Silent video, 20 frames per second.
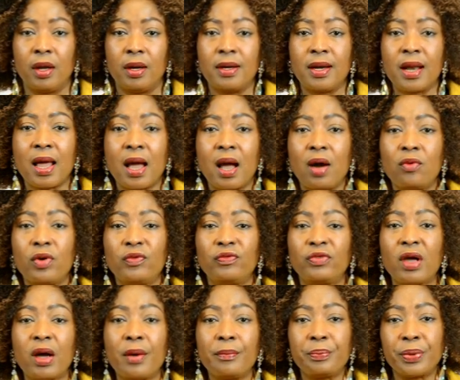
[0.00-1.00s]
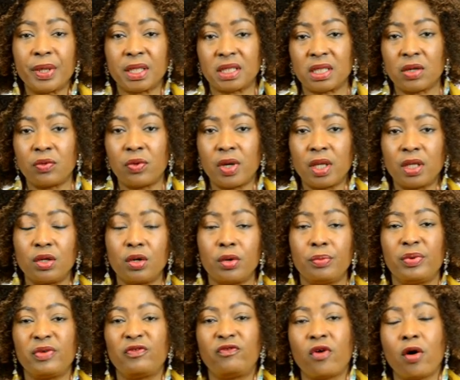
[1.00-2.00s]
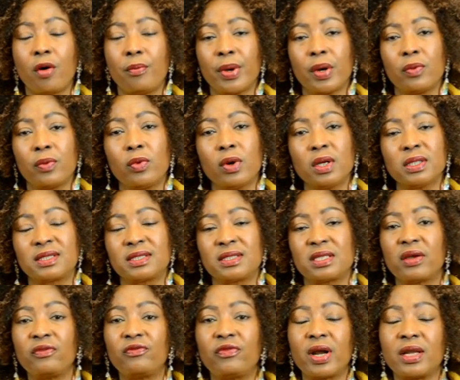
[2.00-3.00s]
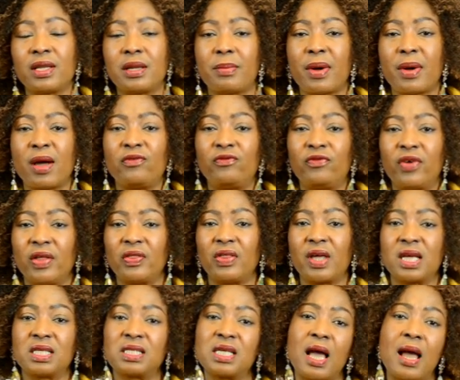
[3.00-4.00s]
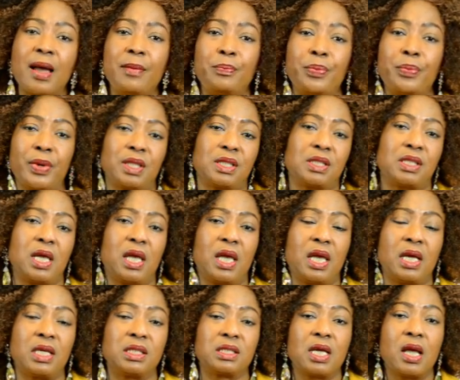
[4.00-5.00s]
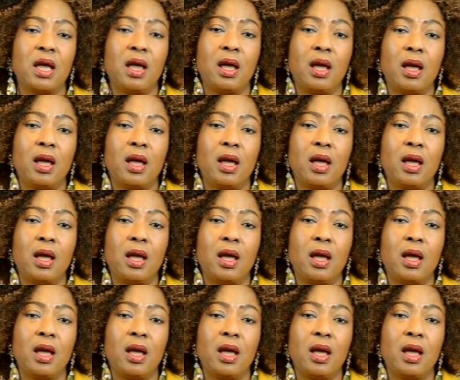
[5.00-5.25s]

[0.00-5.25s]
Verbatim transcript: Now, we've done pixie with you before, but what's different about feathers and pixie is